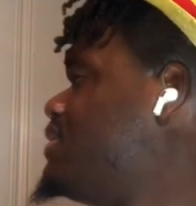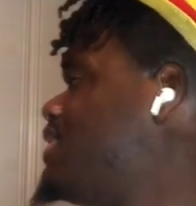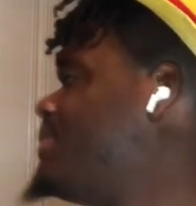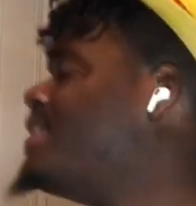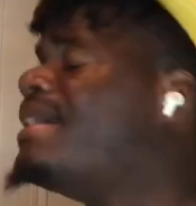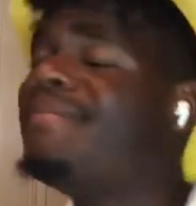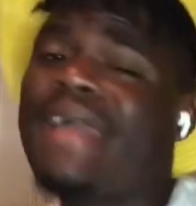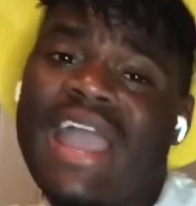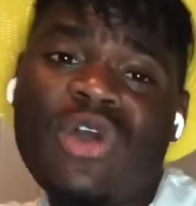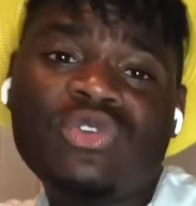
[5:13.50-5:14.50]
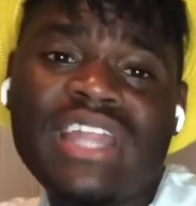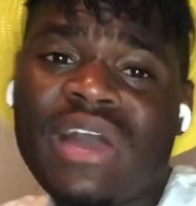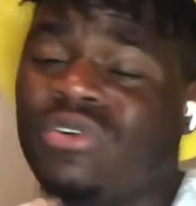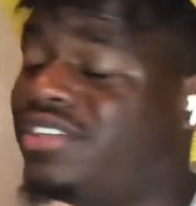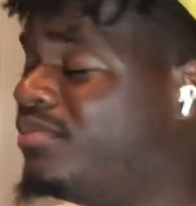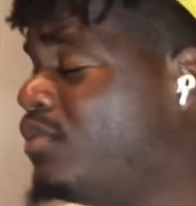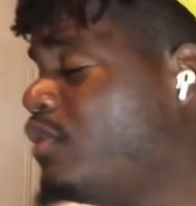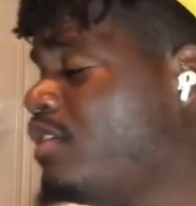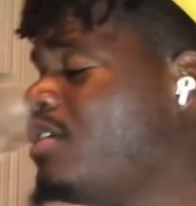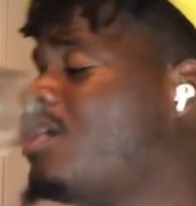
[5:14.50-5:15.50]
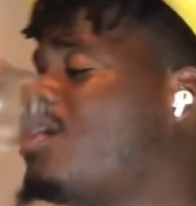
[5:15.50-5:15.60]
Got my head pound down, boy.